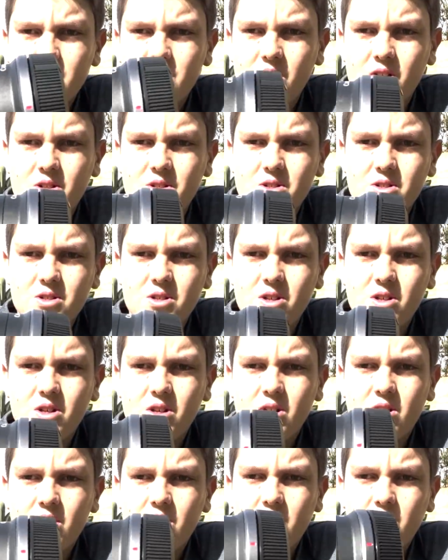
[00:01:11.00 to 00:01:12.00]
so it's
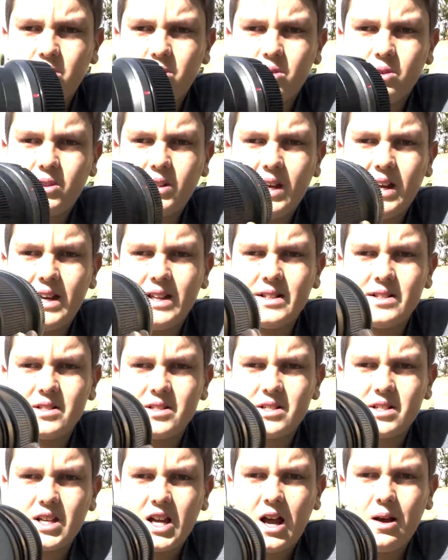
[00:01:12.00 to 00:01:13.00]
good
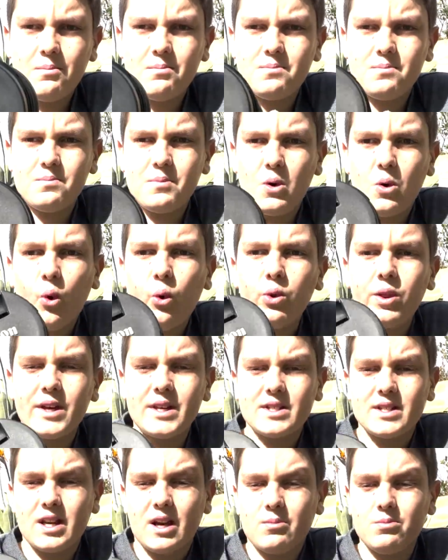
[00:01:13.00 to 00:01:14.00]
lens. All
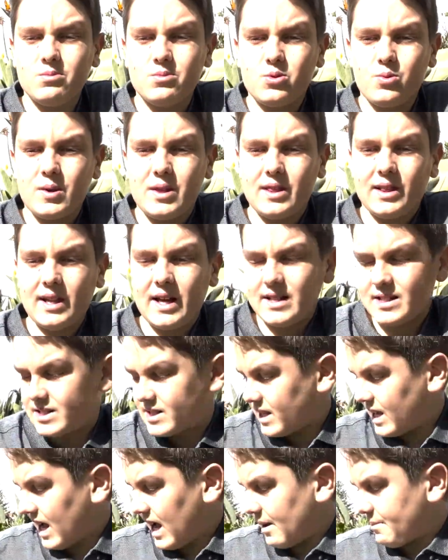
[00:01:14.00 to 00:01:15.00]
these comes with lens
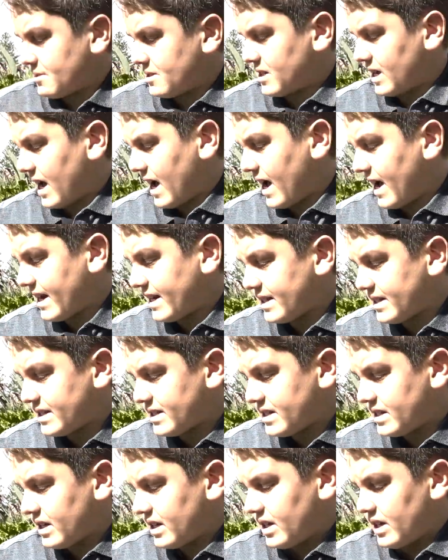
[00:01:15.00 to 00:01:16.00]
caps
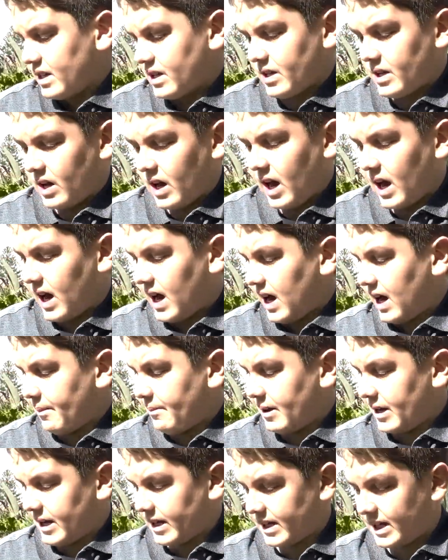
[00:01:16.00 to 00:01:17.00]
and
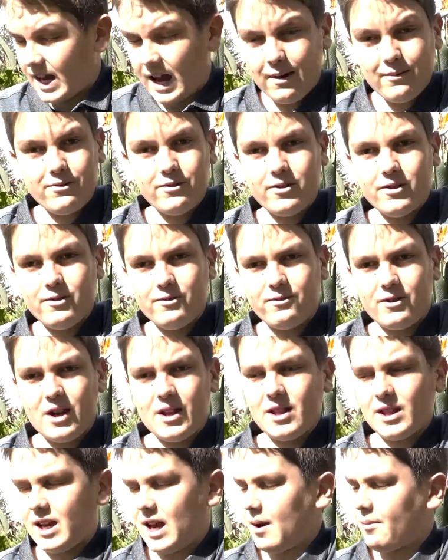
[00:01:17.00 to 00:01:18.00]
a cap for the front of
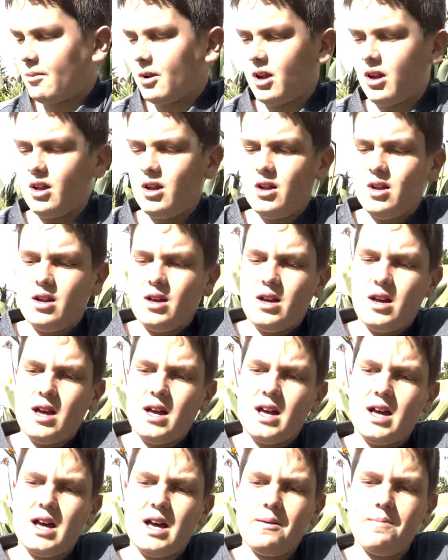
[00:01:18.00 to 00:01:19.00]
the camera.
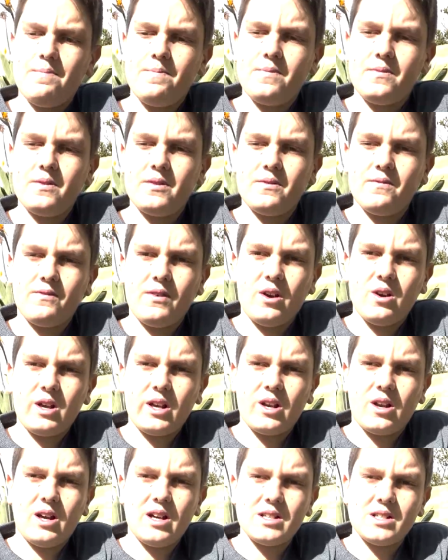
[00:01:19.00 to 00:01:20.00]
Very
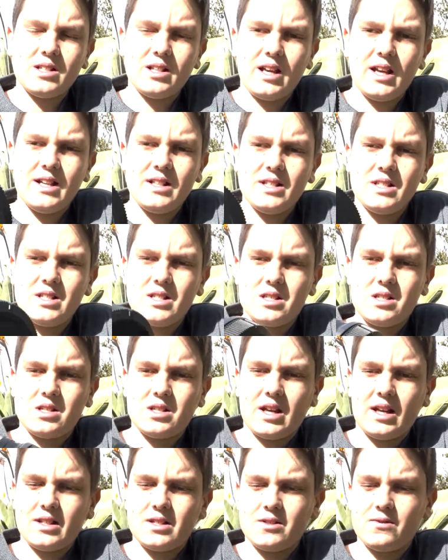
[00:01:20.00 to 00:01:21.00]
nice lens,
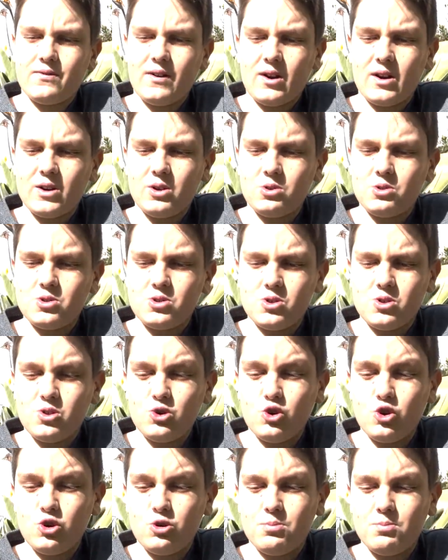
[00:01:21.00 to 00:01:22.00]
gets very good
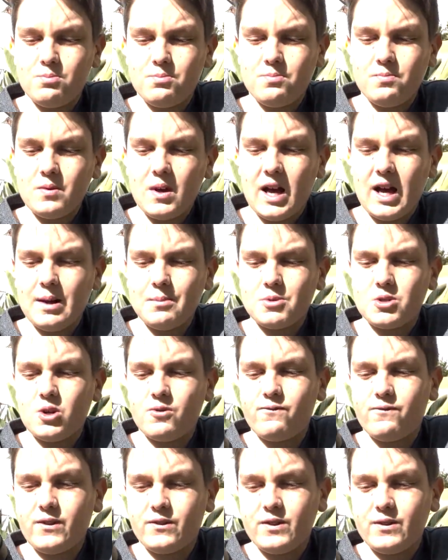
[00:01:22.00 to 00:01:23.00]
zoom. So
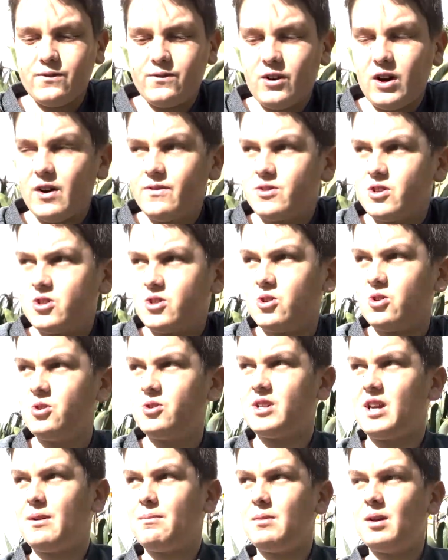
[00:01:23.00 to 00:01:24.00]
55 to
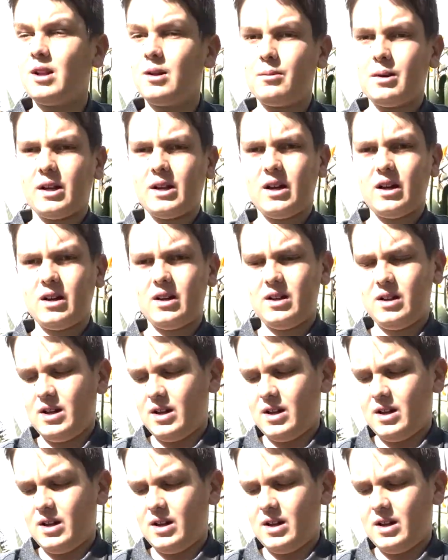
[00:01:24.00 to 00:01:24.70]
210mm.